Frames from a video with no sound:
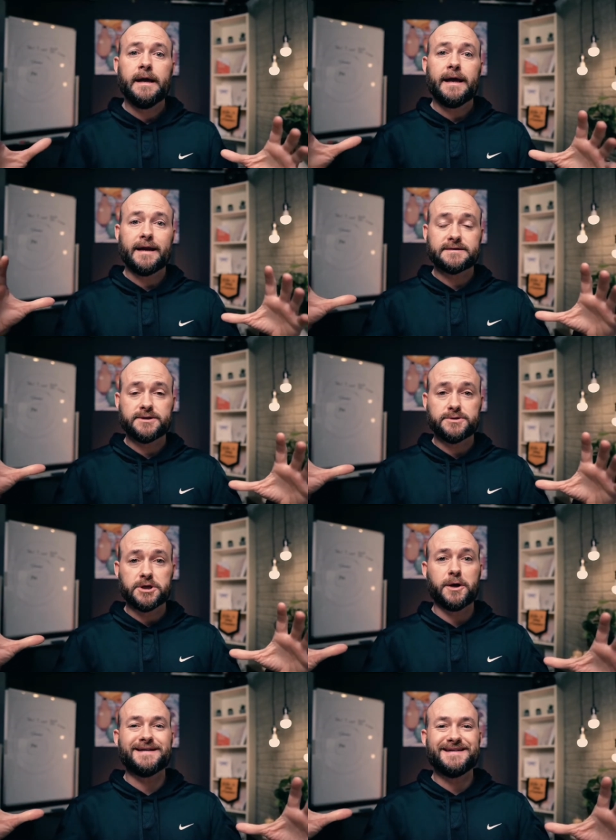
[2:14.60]
And as you
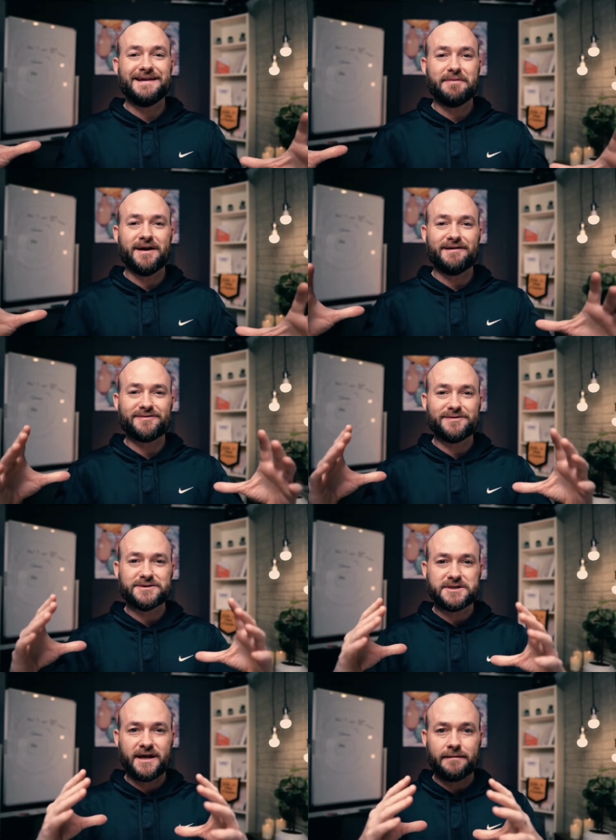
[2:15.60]
journey deep enough through the
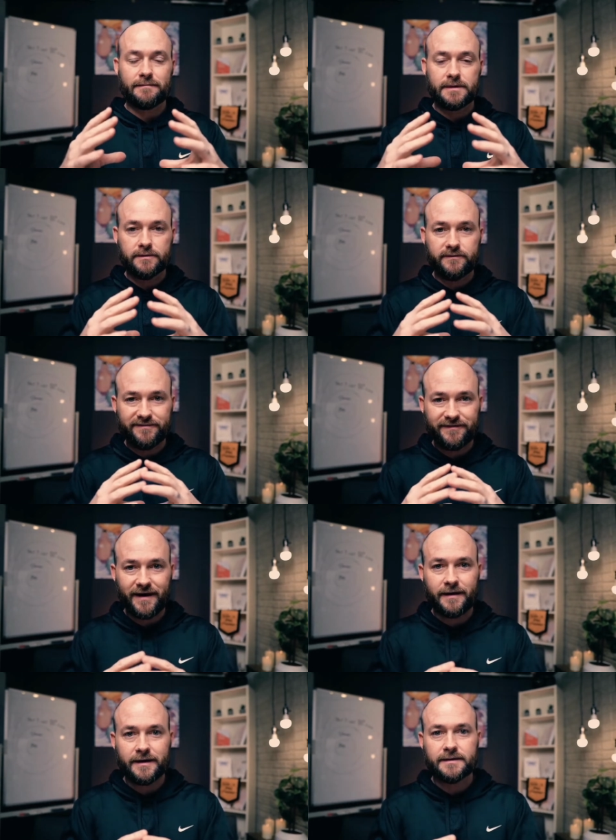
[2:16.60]
shame, you
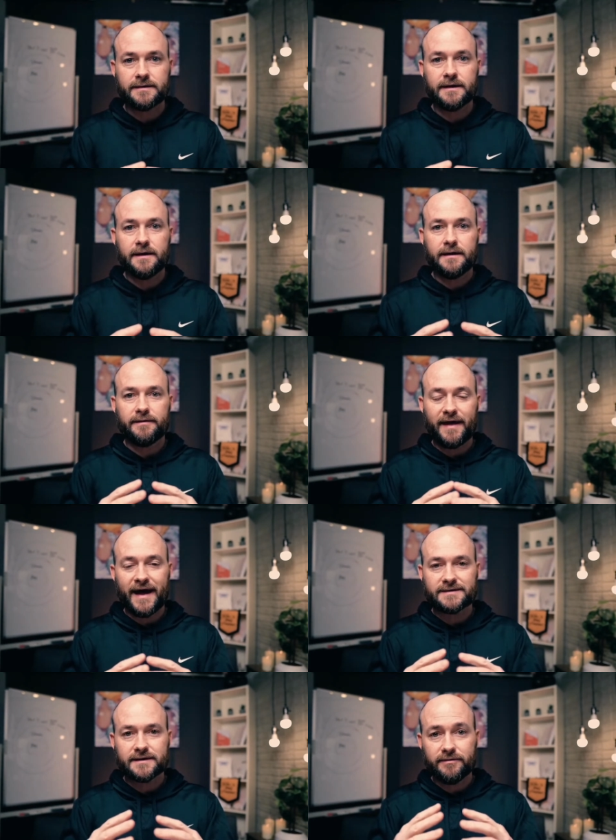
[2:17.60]
find
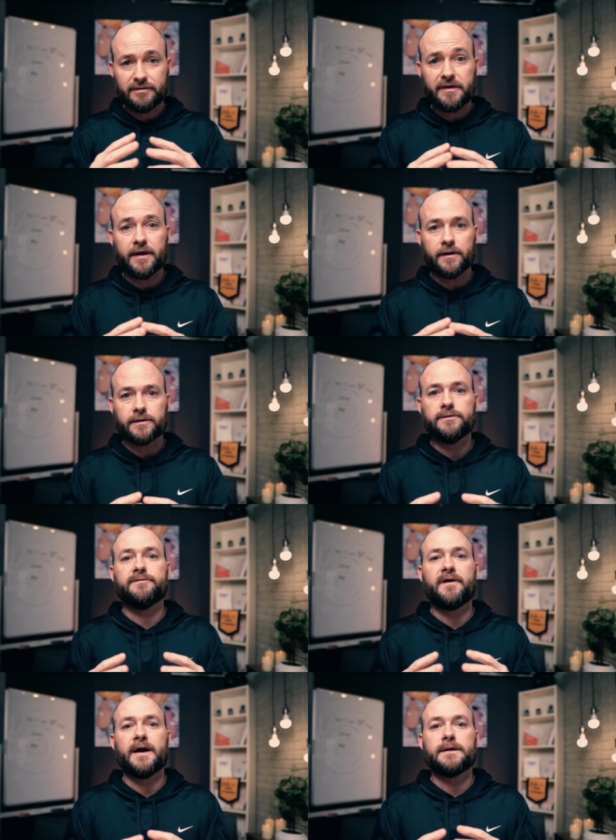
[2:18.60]
that there. You
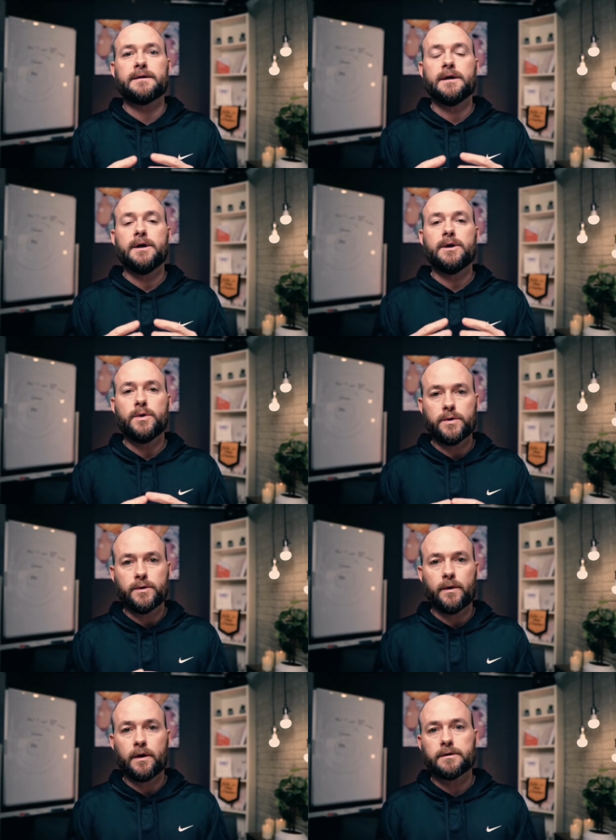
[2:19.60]
find who
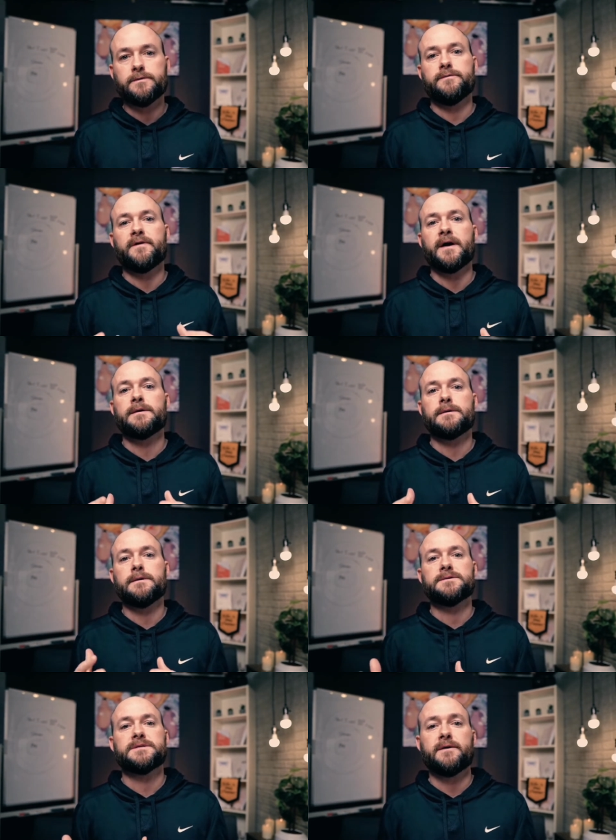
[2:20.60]
you are, you find
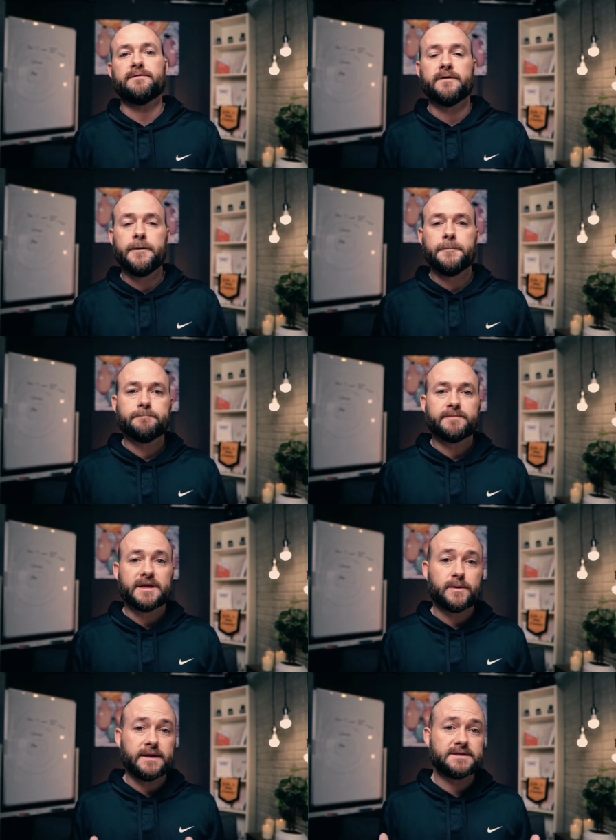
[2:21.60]
yourself.
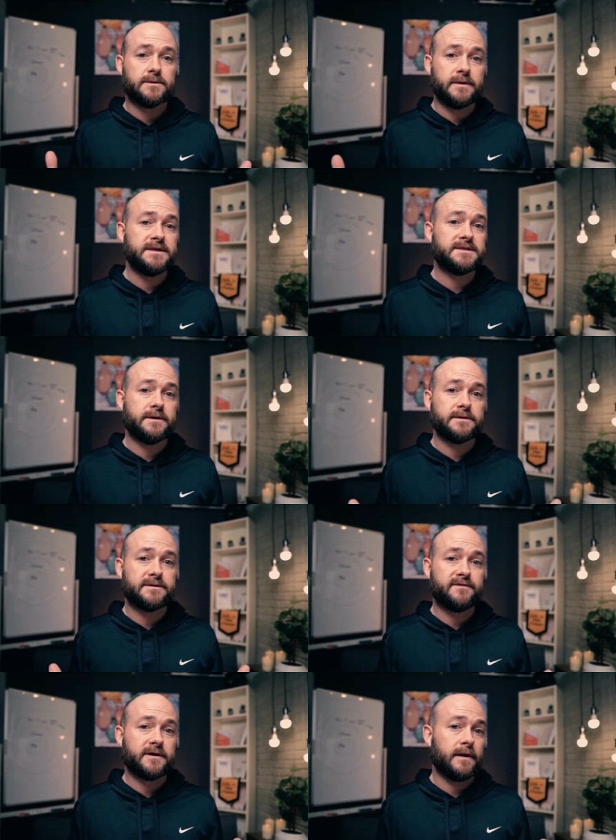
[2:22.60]
That's why it's so easier
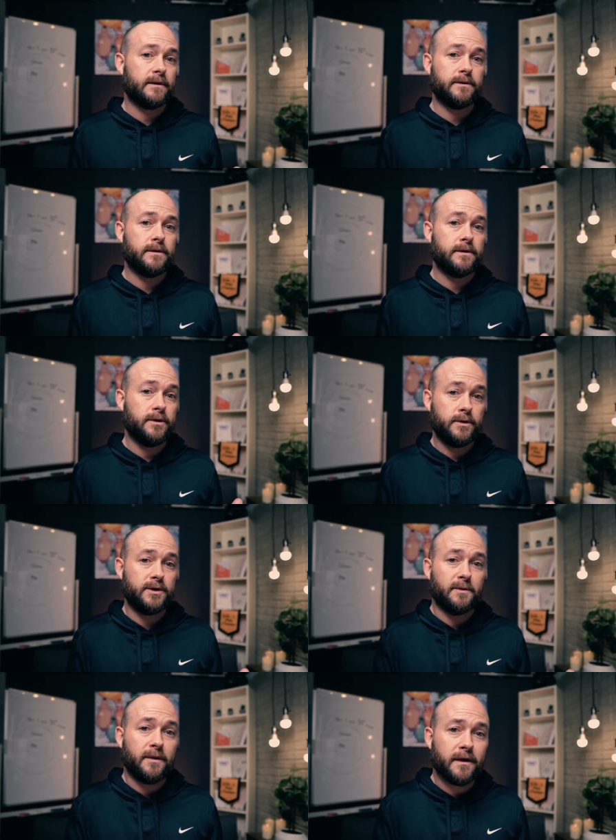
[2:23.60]
to figure out who
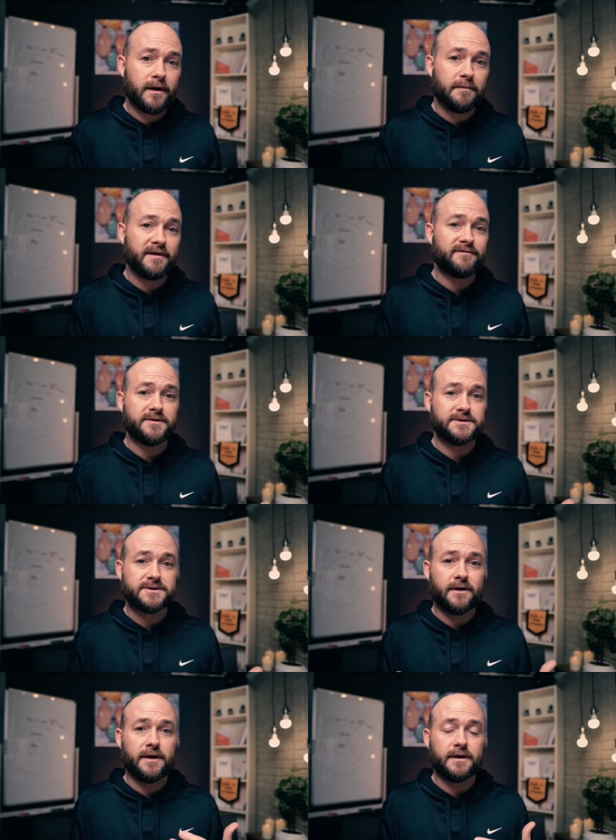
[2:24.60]
you are by first
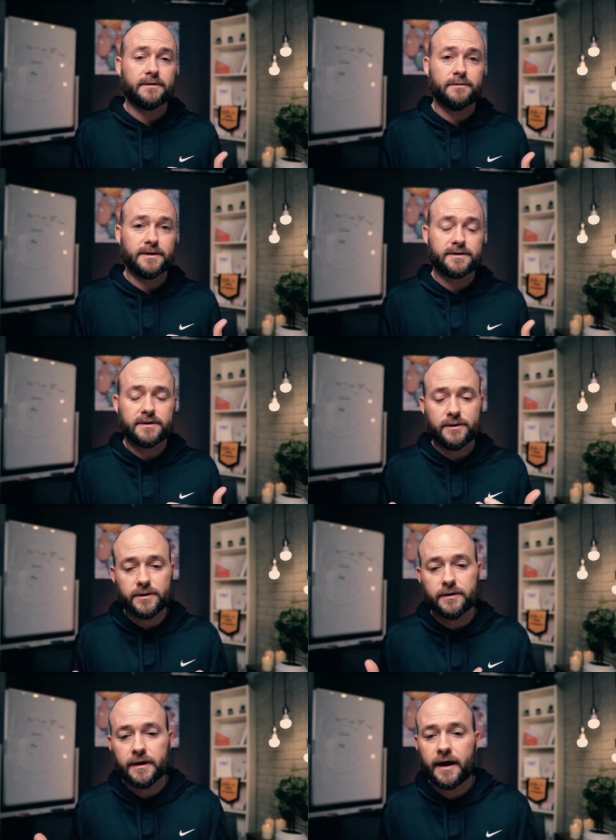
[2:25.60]
starting with who
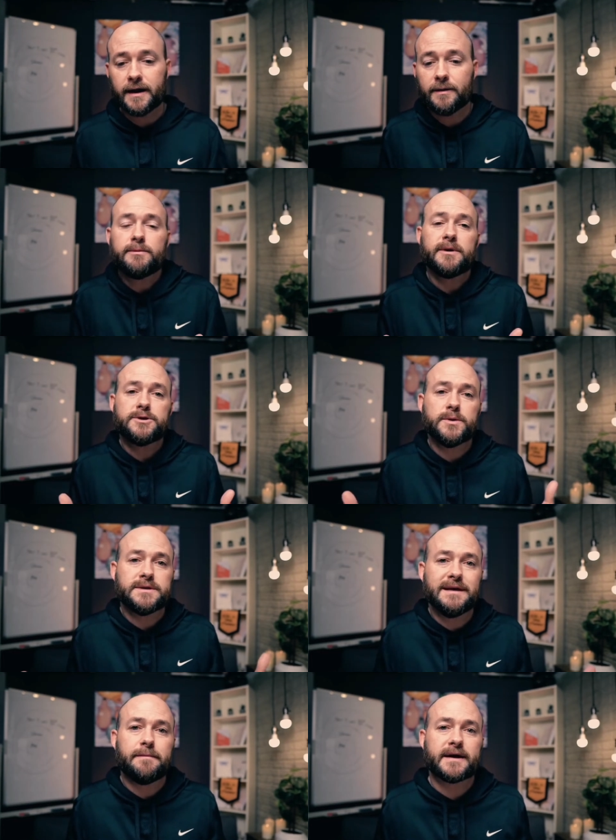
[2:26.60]
you're not. And we want to do a
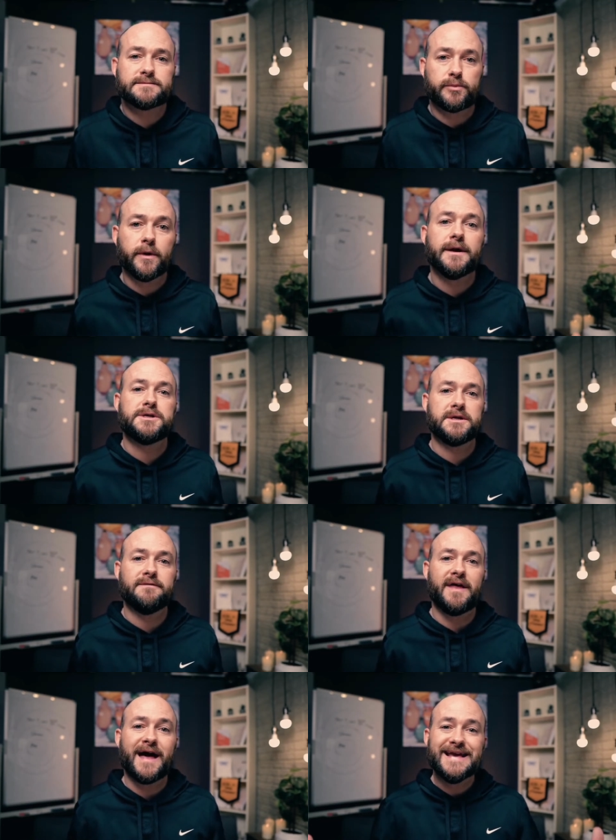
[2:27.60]
deep exploration
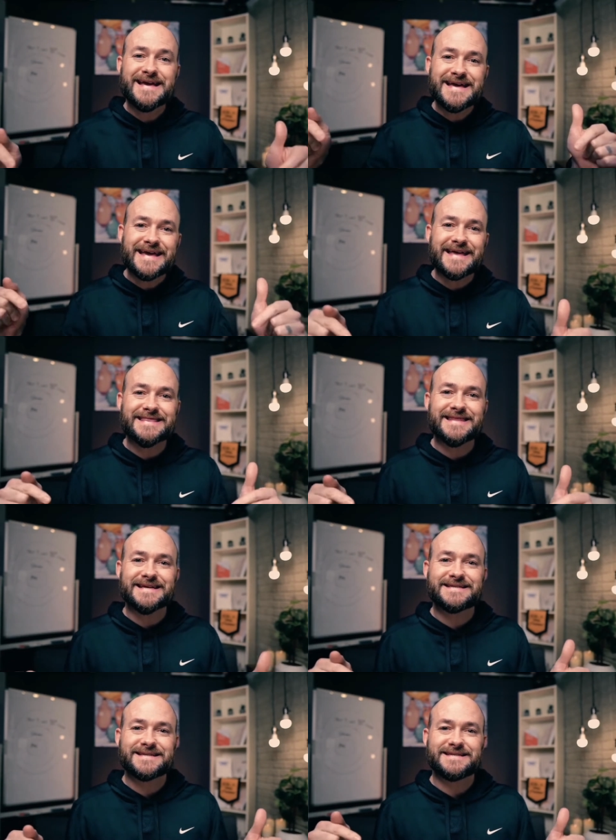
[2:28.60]
of that in
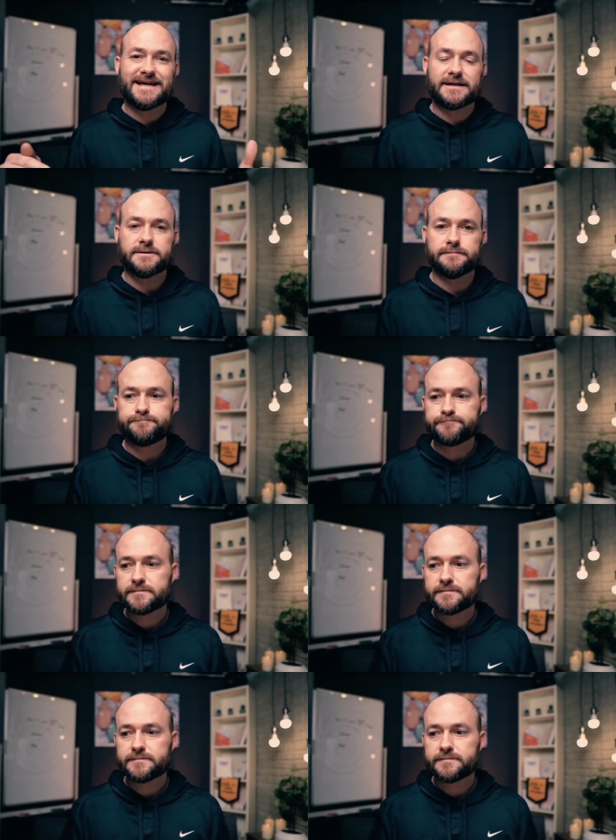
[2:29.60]
this session.